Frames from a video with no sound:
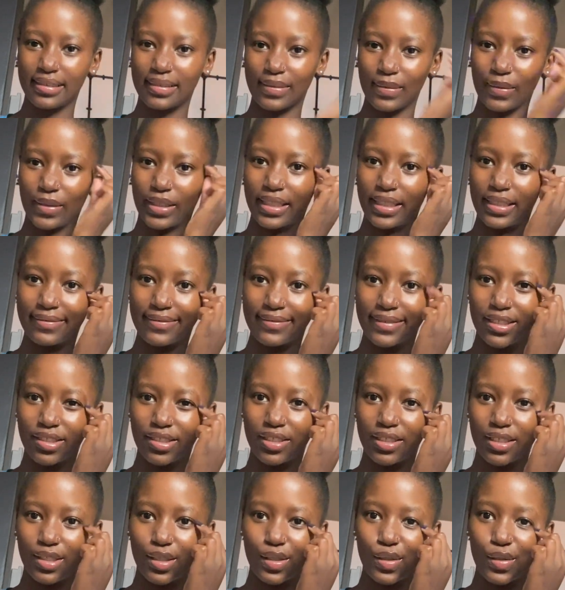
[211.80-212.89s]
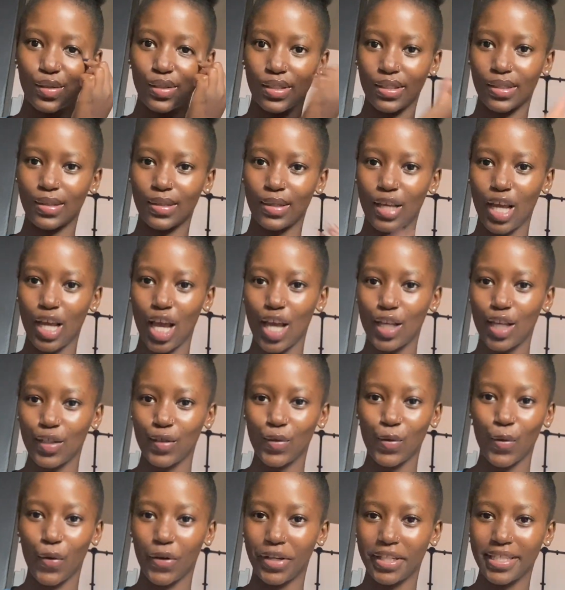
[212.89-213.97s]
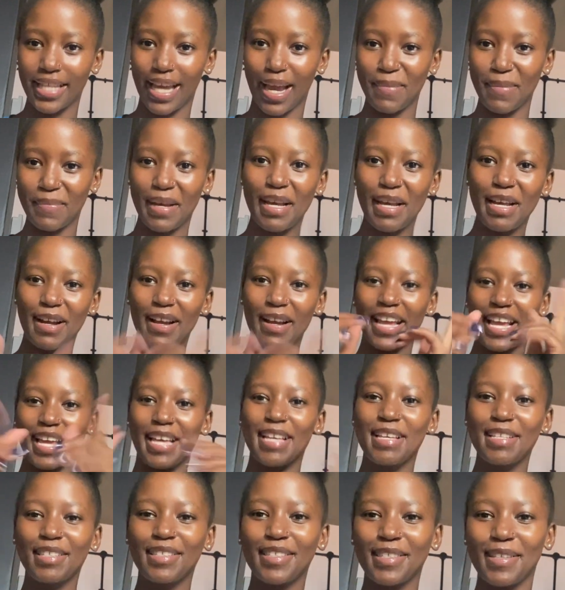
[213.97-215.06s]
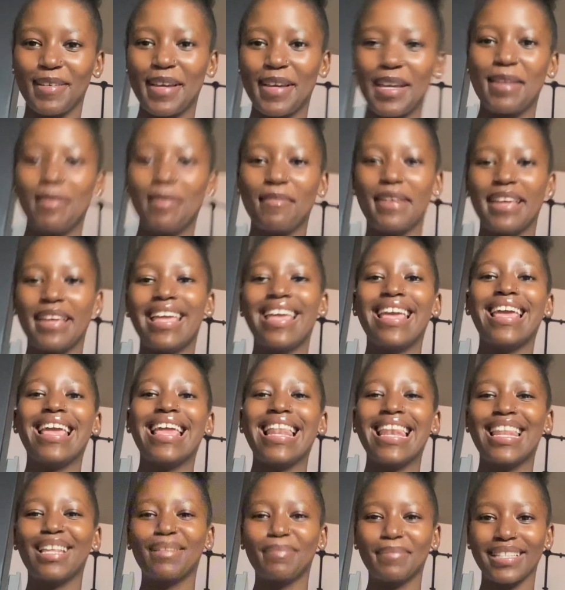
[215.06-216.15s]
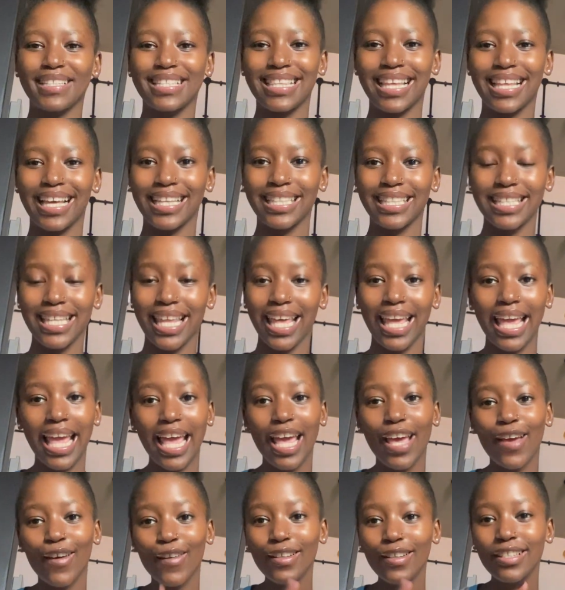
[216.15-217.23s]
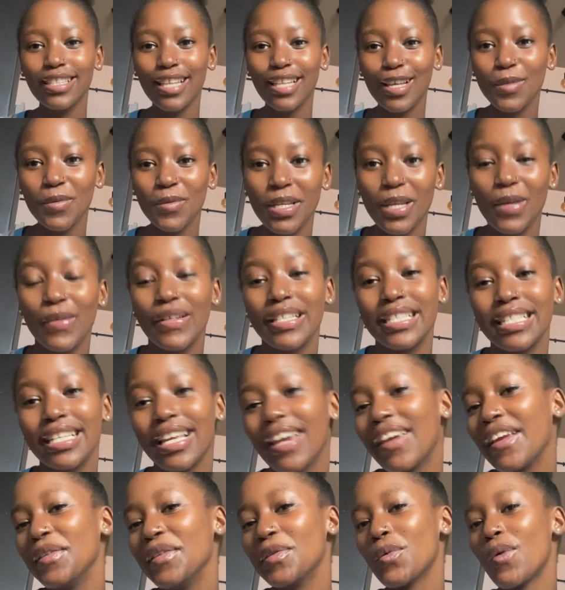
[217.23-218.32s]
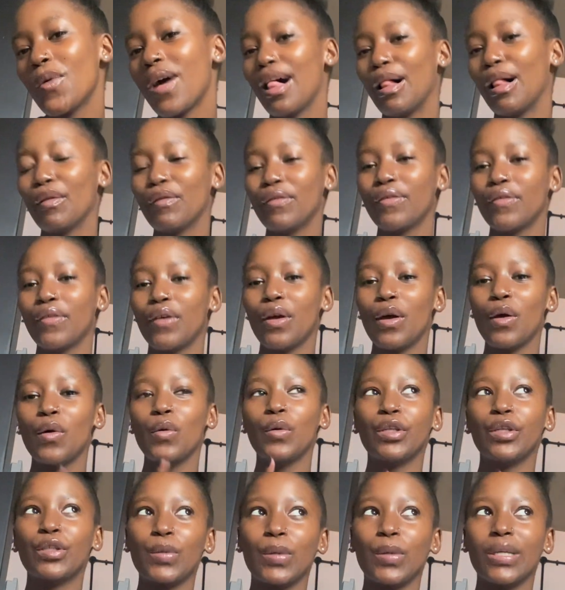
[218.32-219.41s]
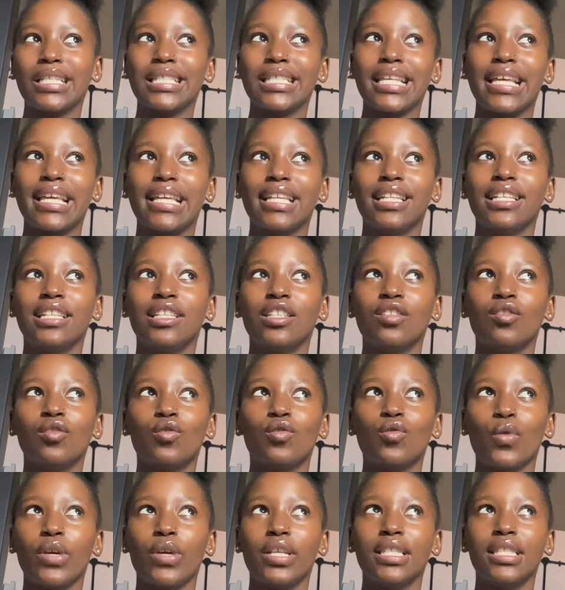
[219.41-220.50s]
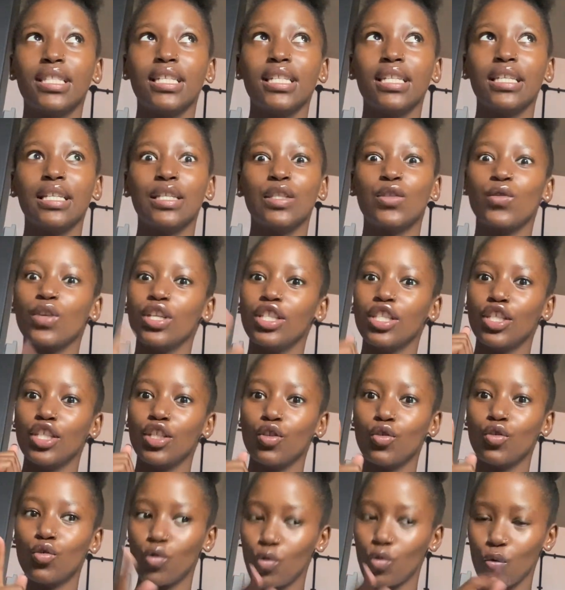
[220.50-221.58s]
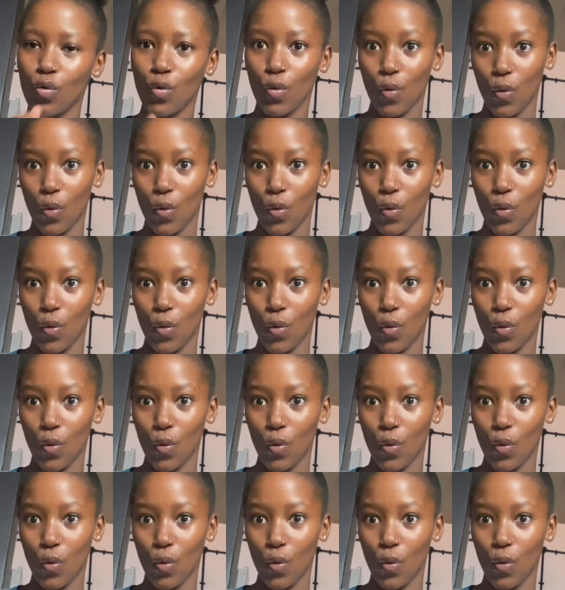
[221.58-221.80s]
quickly finish this story time. Okay, so anyway, let me start. It all starts when I was in grade 12, which was in 2022.